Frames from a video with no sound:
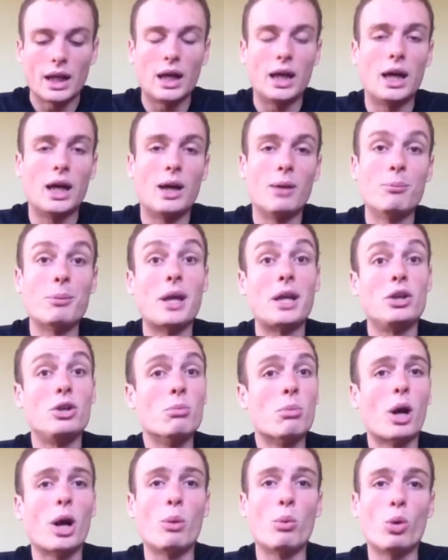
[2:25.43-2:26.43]
And
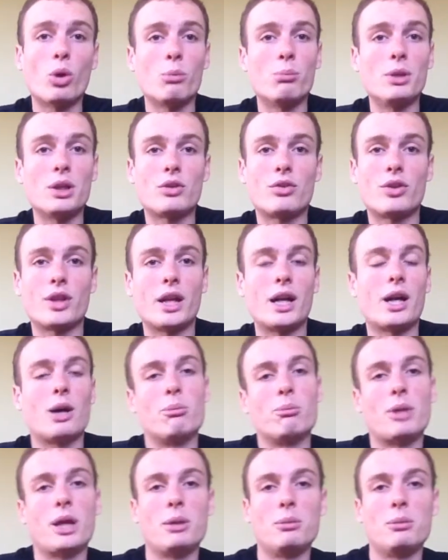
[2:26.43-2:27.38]
you might want to mix that up.